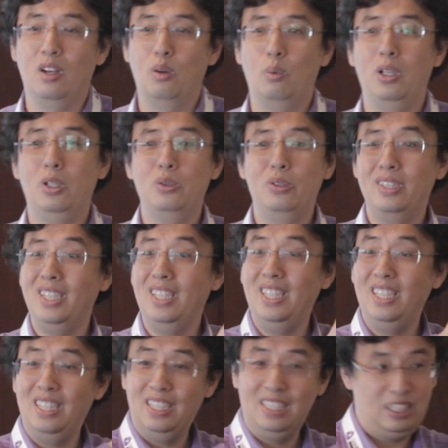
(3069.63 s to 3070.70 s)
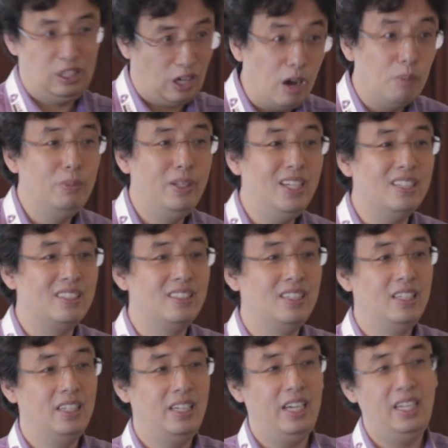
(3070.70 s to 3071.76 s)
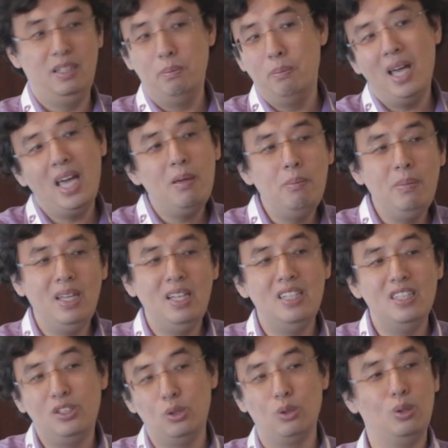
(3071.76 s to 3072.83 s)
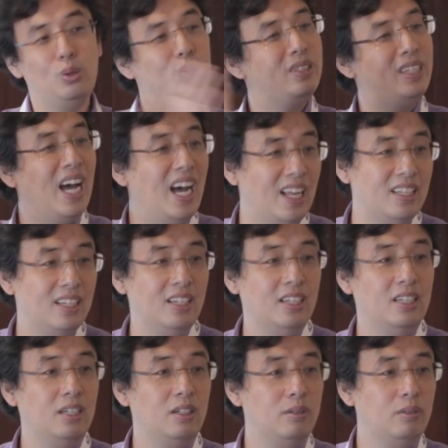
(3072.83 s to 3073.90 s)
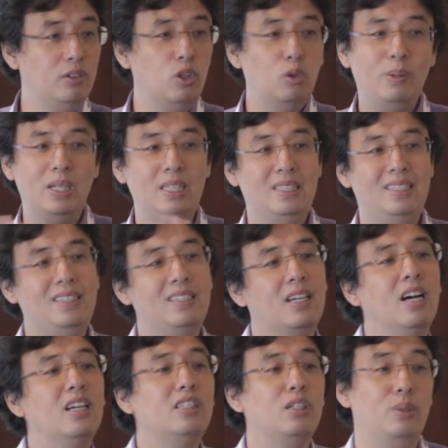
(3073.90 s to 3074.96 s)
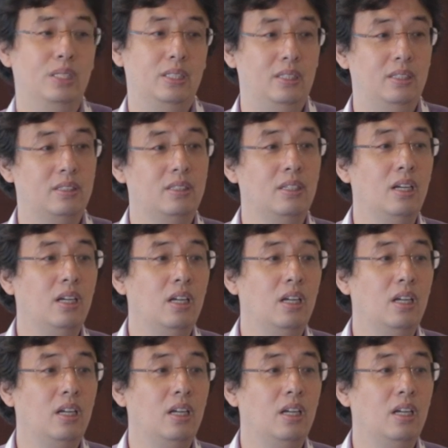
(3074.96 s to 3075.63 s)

When you see help this, it may means you lose that. Nobody sees the consequences.